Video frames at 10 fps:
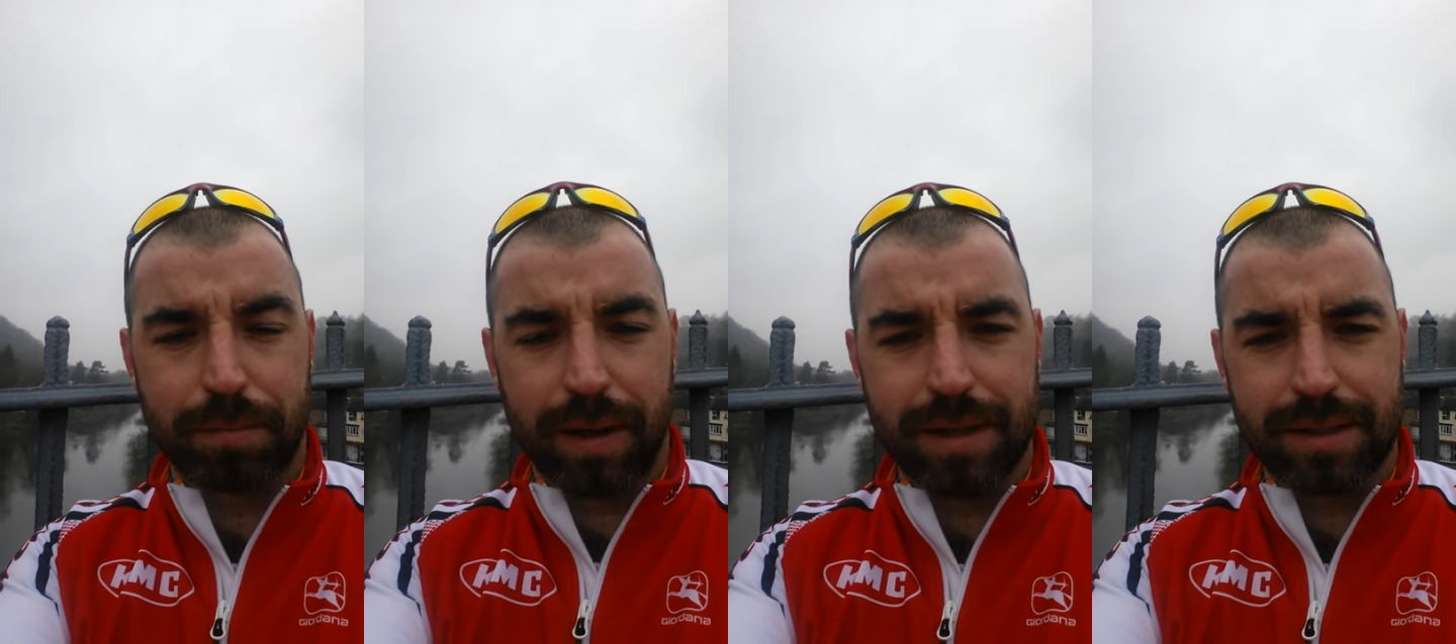
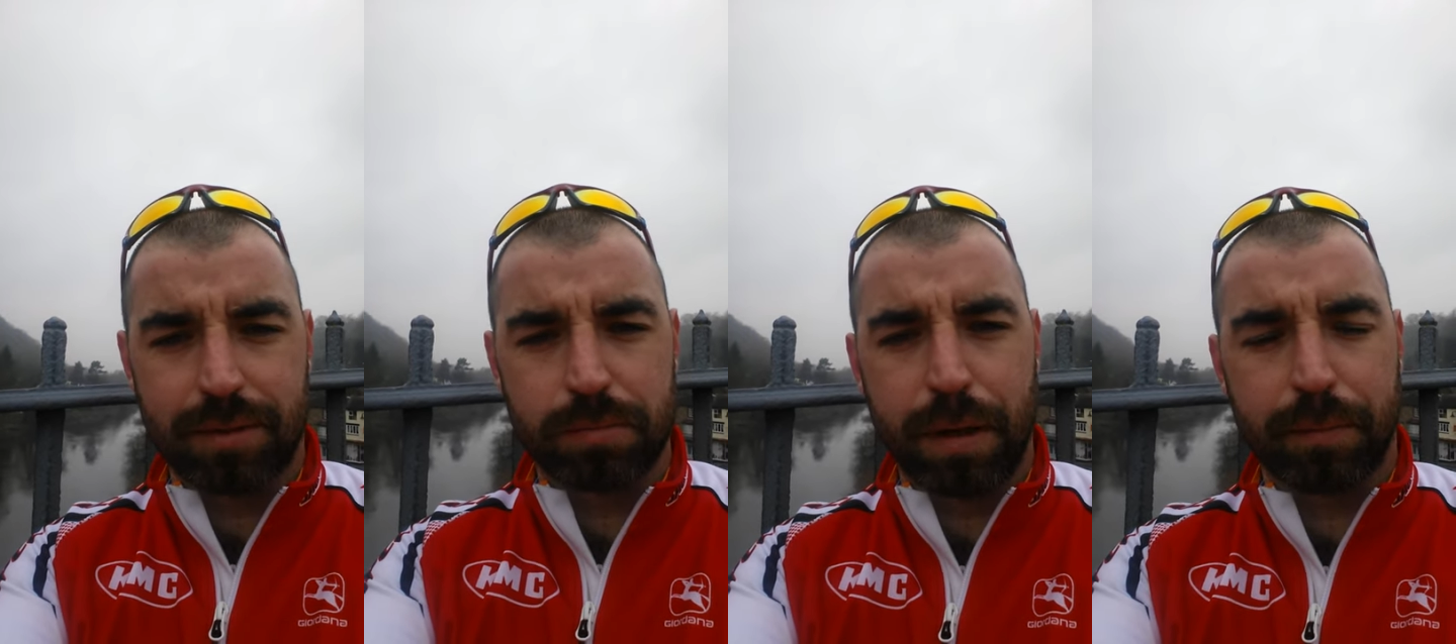place and
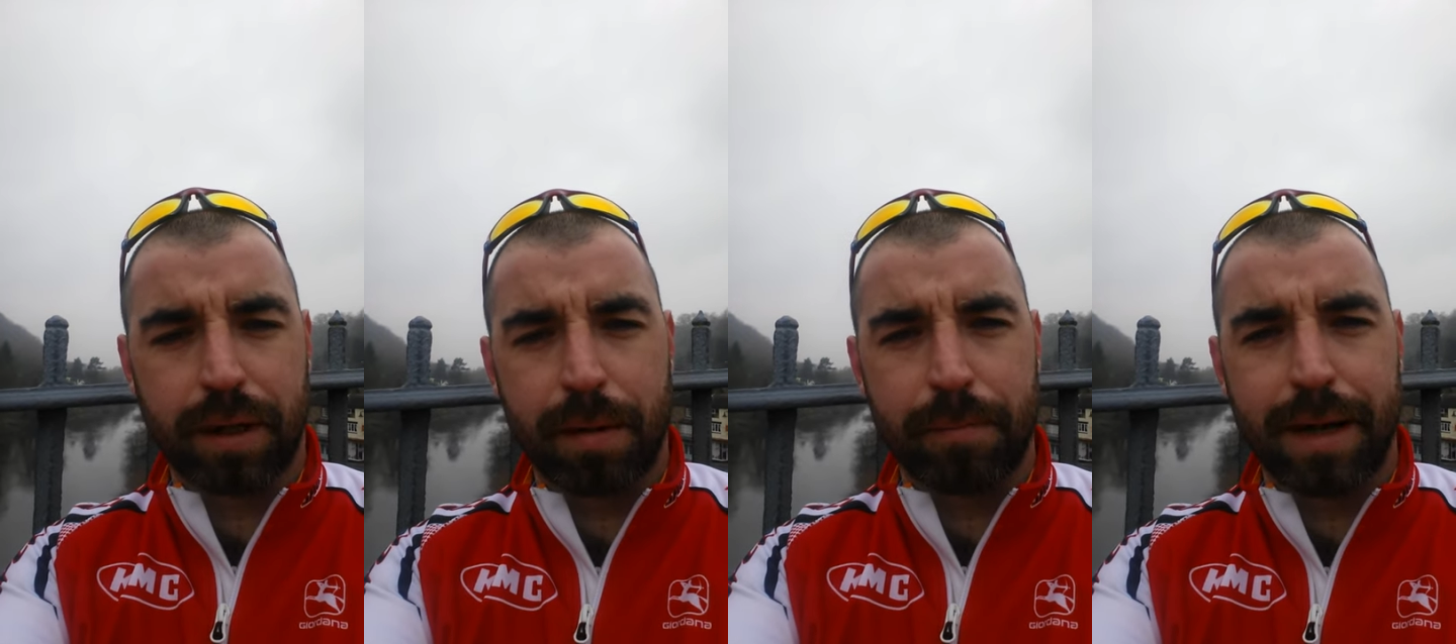there was people
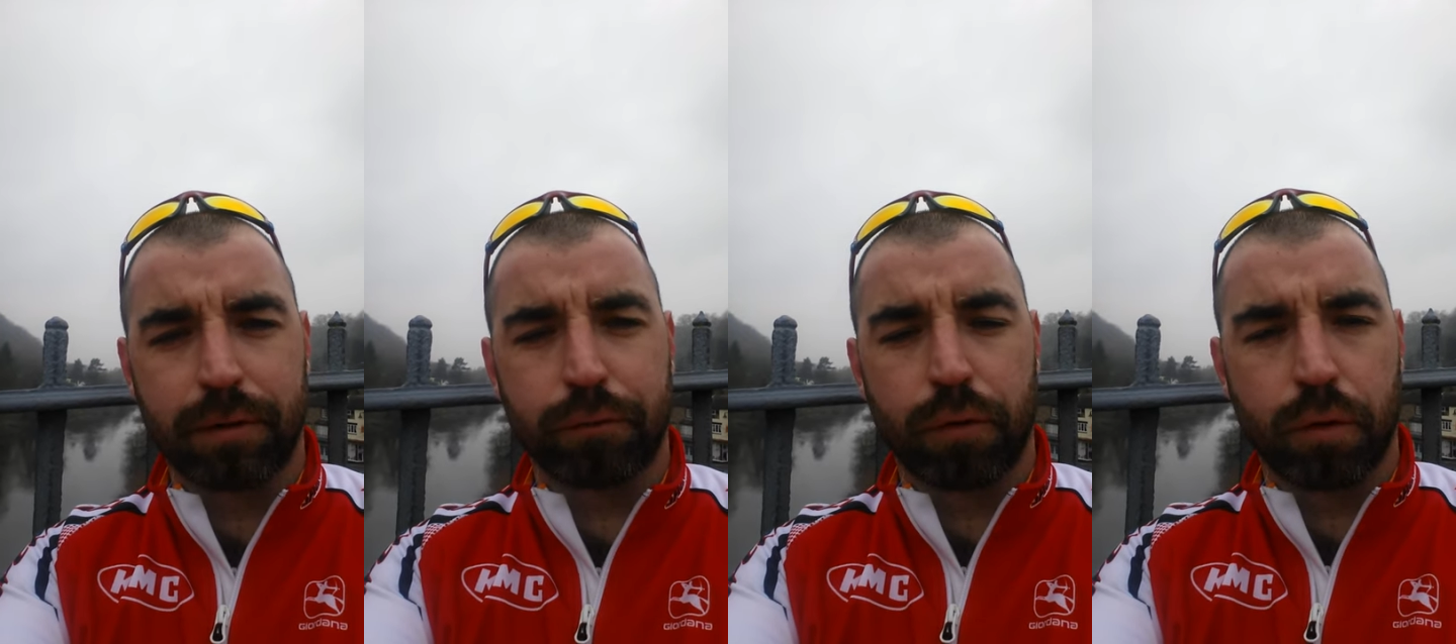coming back
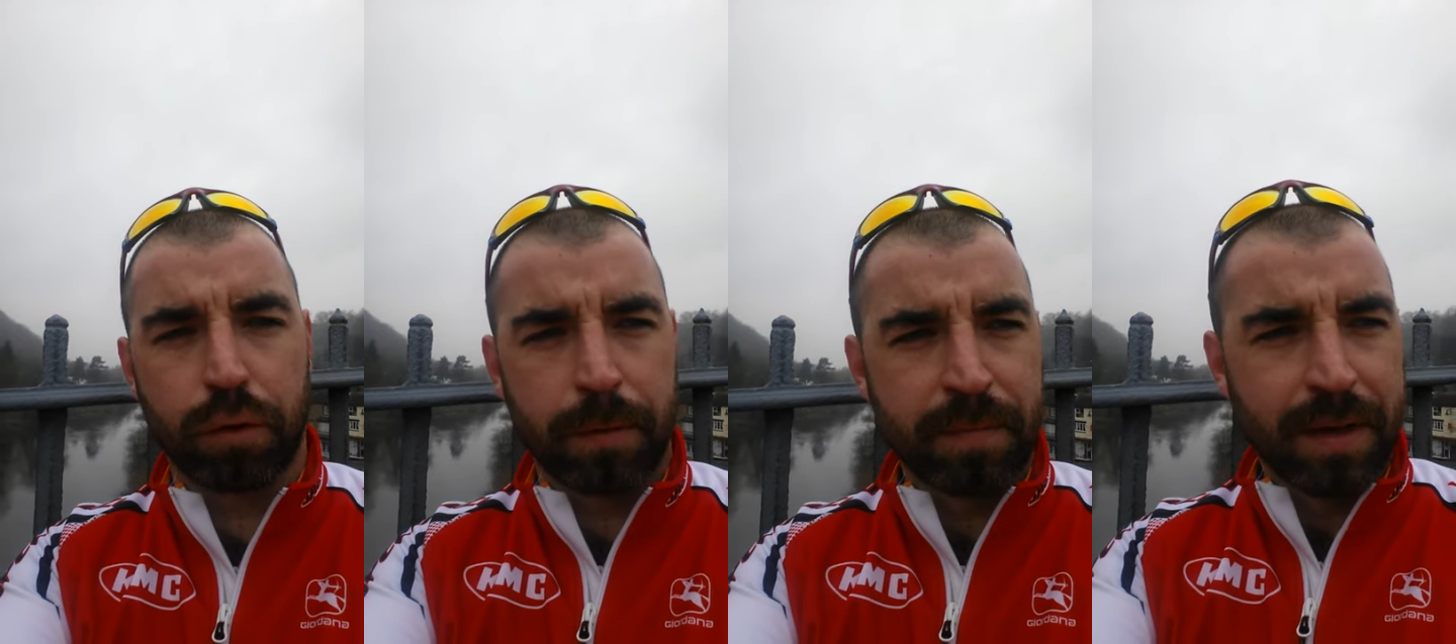and
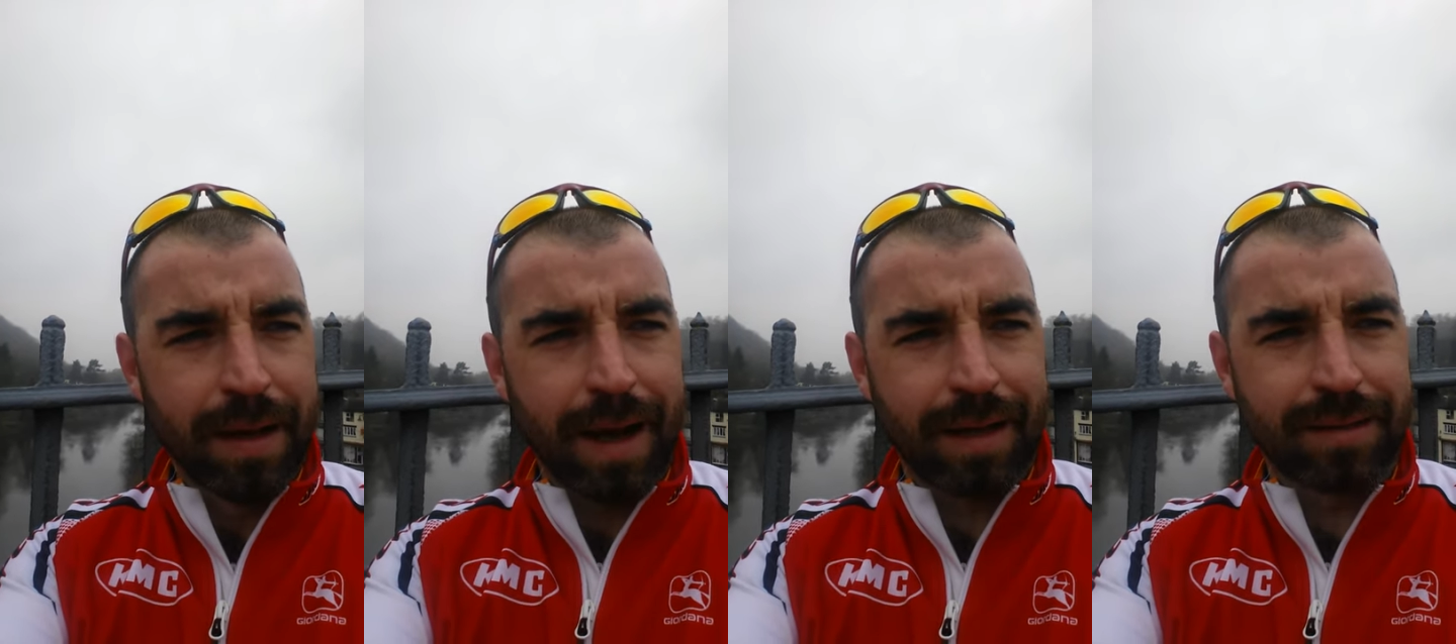
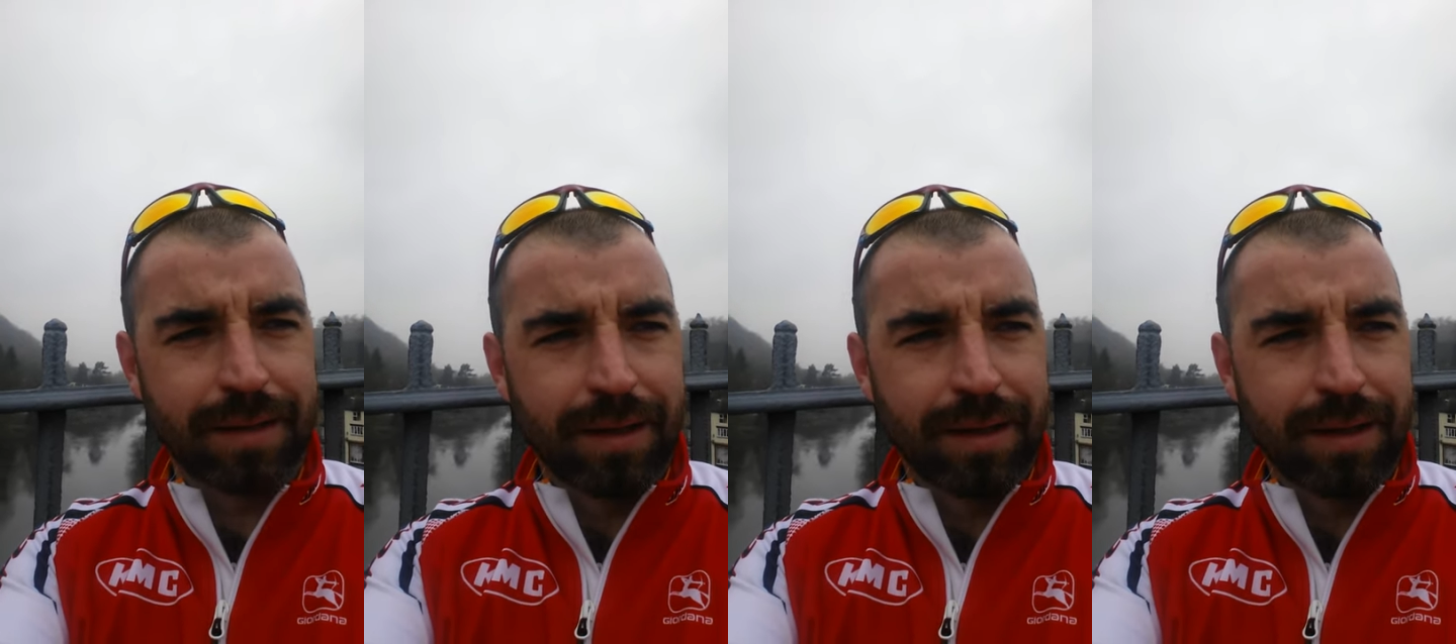forth. And,